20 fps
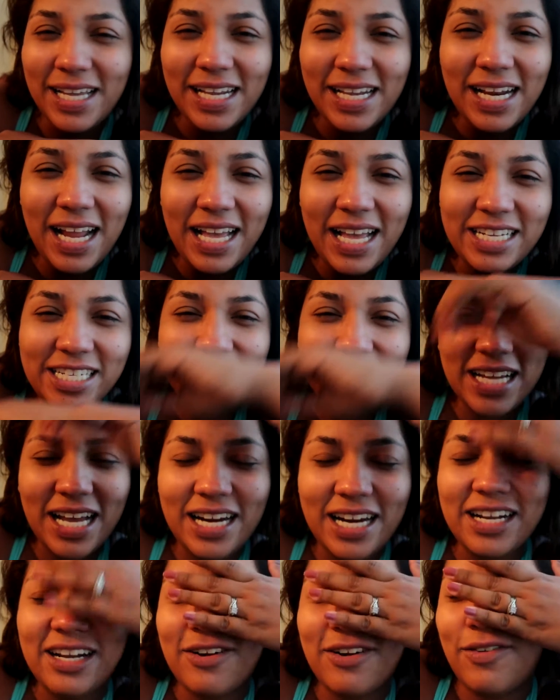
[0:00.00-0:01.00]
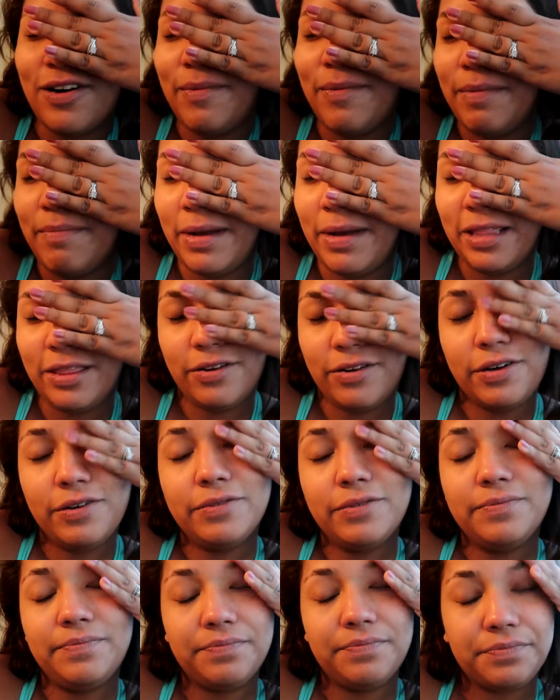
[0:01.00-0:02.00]
and I just got a crumb in my
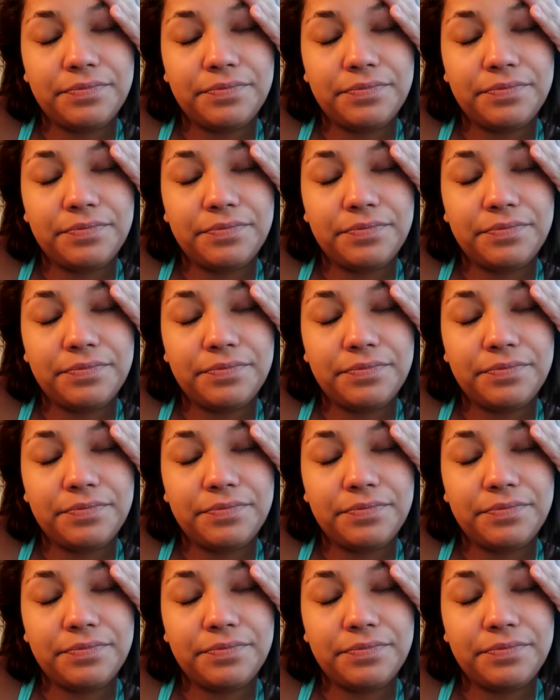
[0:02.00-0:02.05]
throat.